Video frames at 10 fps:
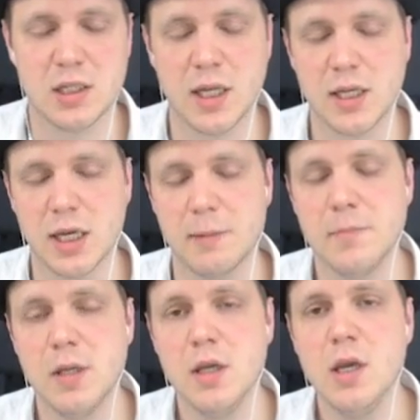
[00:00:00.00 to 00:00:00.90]
in the late game.
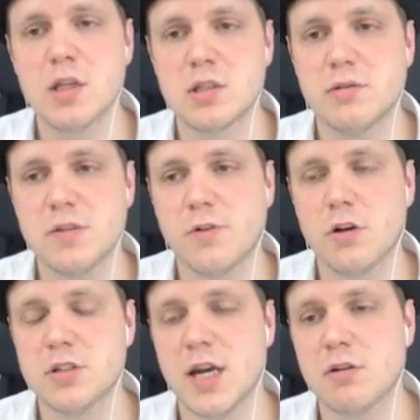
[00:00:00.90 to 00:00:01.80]
So, obviously,
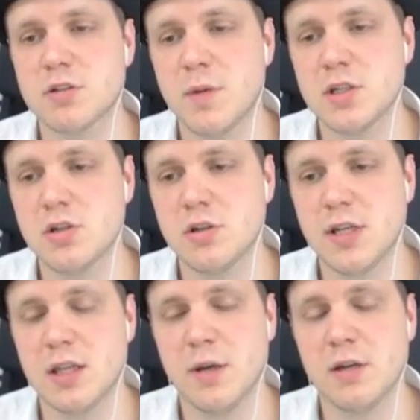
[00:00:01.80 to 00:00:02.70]
Frost Arrows meant you couldn't
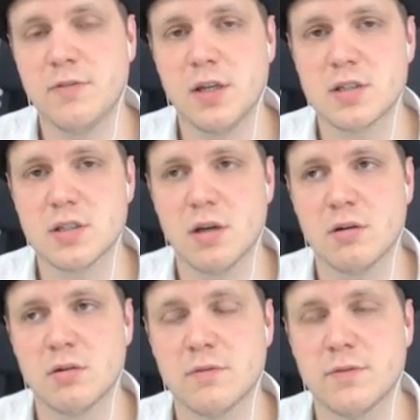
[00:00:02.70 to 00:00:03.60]
get the benefits
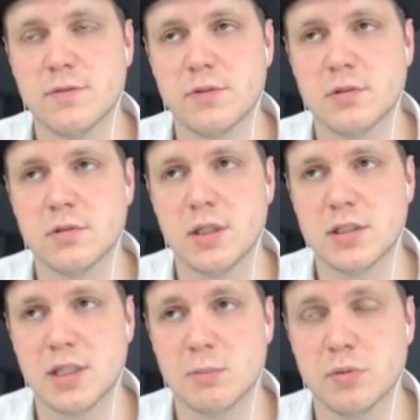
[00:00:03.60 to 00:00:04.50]
of, for
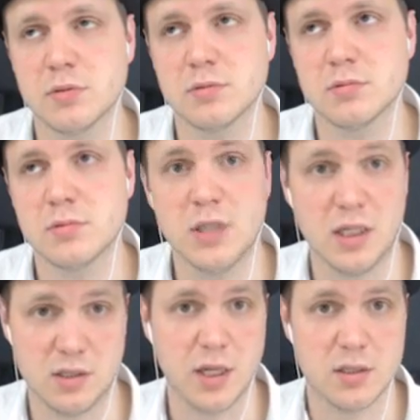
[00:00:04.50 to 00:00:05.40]
example,
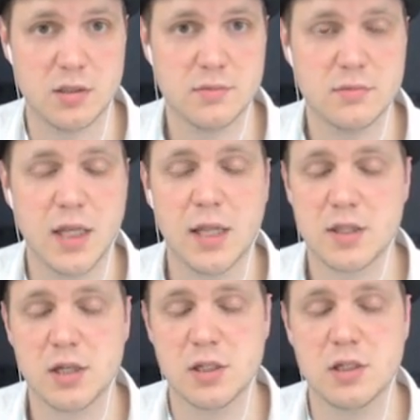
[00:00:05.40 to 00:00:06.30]
Desolator.
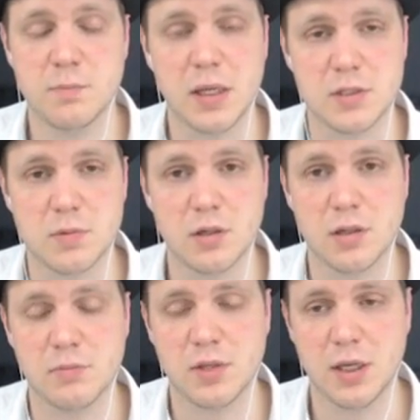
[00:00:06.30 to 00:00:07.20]
That's actually the biggest one
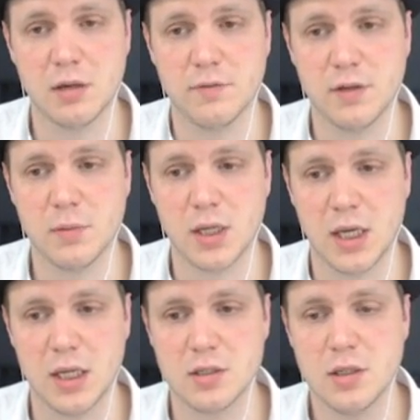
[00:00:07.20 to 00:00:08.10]
I'm thinking of in my
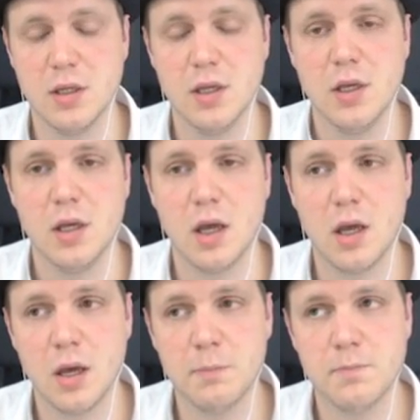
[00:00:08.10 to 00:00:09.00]
head.
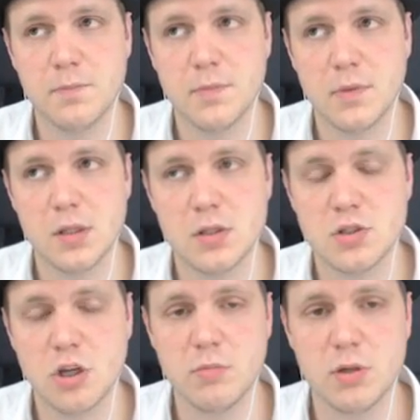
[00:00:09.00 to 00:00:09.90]
Um...
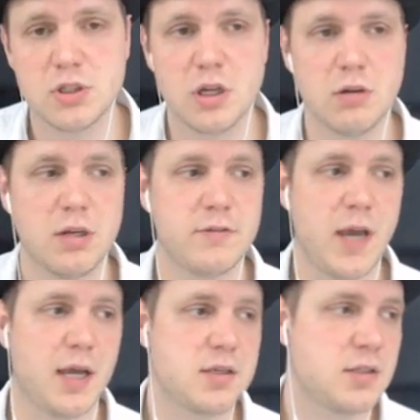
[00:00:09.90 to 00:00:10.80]
So much so, in
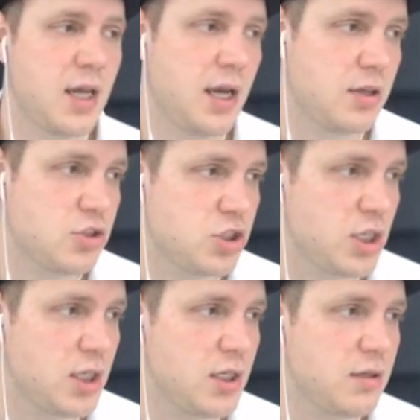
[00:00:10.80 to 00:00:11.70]
fact, that
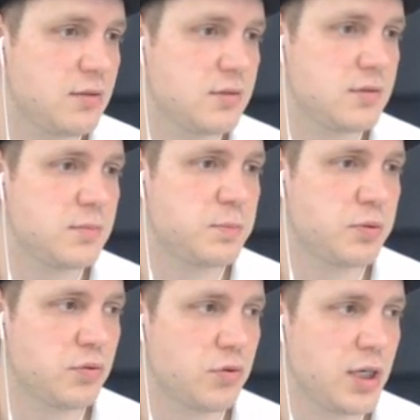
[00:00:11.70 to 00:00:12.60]
she
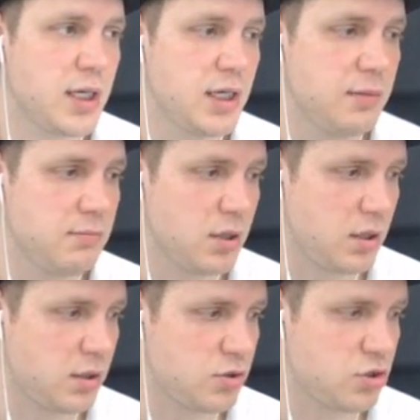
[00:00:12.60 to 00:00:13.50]
pretty
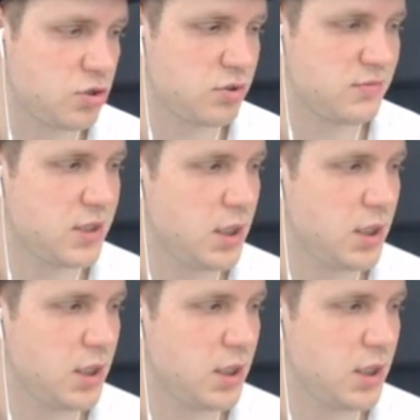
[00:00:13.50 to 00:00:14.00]
much